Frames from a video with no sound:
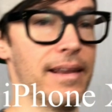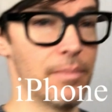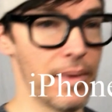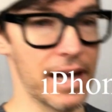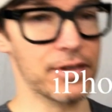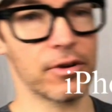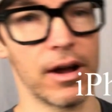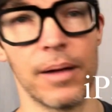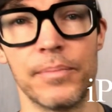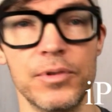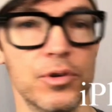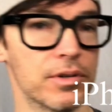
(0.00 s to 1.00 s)
the
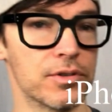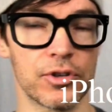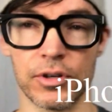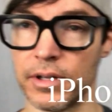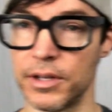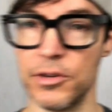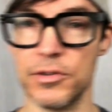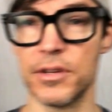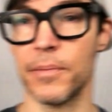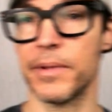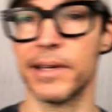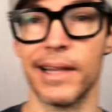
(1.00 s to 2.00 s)
backdrop, you can certainly use
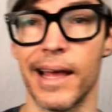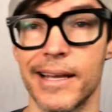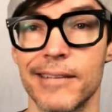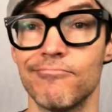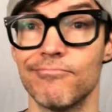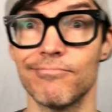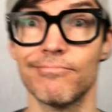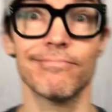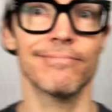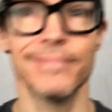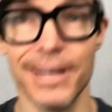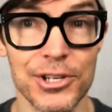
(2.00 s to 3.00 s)
something like
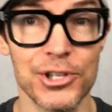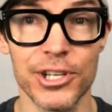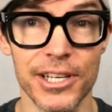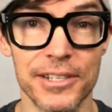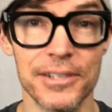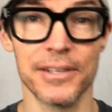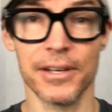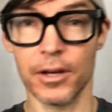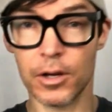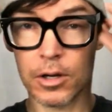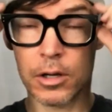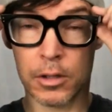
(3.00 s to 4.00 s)
a sheet,
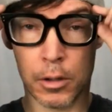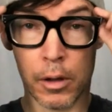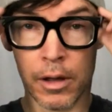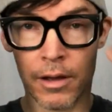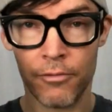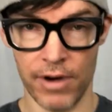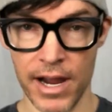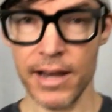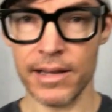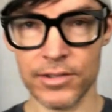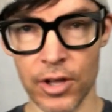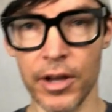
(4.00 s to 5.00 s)
right?
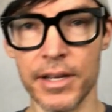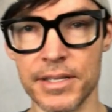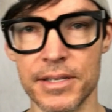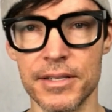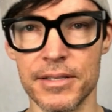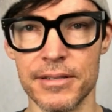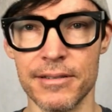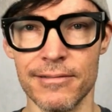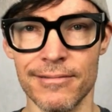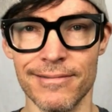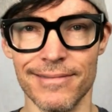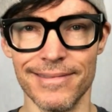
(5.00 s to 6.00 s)
As long as
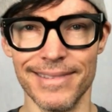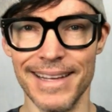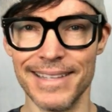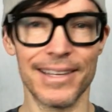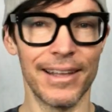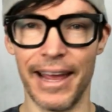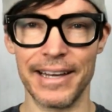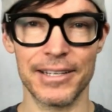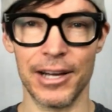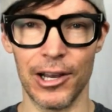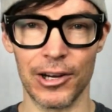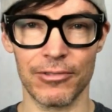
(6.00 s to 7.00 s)
it's a light
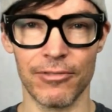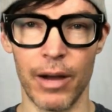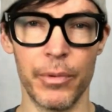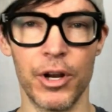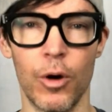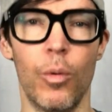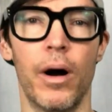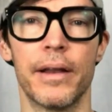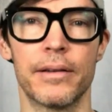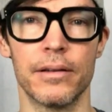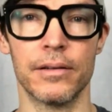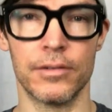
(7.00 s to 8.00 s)
color, right? We don't want
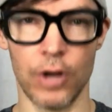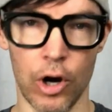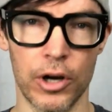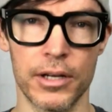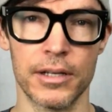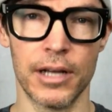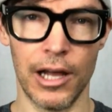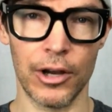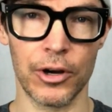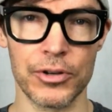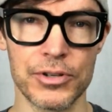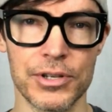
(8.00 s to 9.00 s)
dark
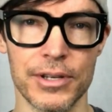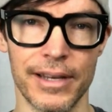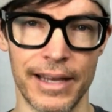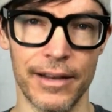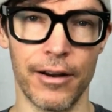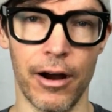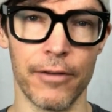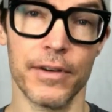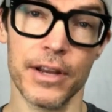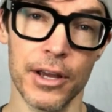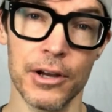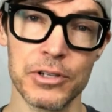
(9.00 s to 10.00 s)
colors in our
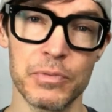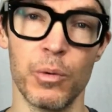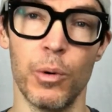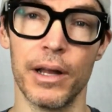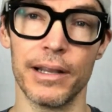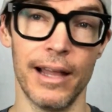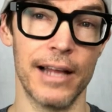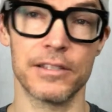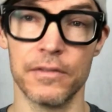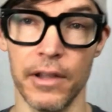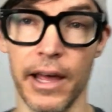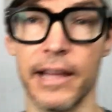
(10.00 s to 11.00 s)
videos. We want lots
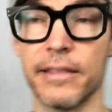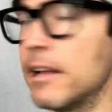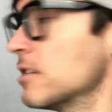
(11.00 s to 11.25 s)
of light, and that's